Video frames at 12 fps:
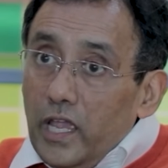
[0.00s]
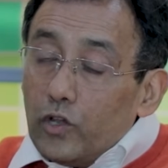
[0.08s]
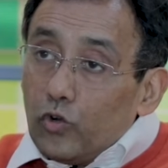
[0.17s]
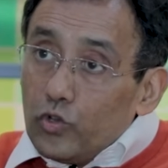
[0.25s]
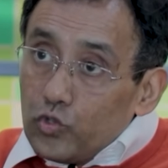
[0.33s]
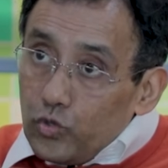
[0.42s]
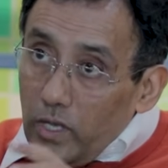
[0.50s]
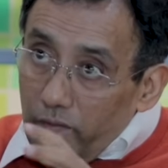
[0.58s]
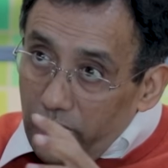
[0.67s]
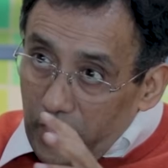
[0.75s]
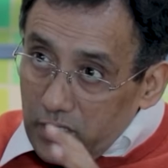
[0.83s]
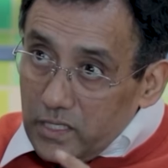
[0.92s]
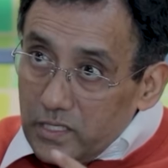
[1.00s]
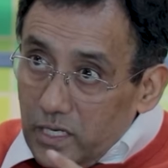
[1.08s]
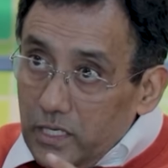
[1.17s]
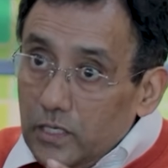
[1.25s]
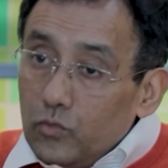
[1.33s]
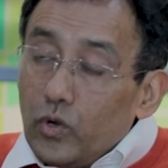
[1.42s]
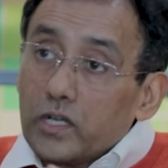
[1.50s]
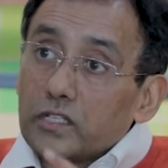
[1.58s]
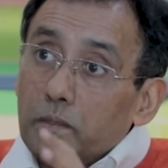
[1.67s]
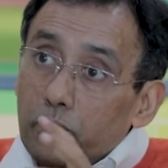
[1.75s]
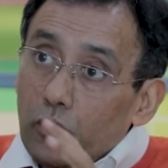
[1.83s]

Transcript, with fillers: and also have an understanding what are the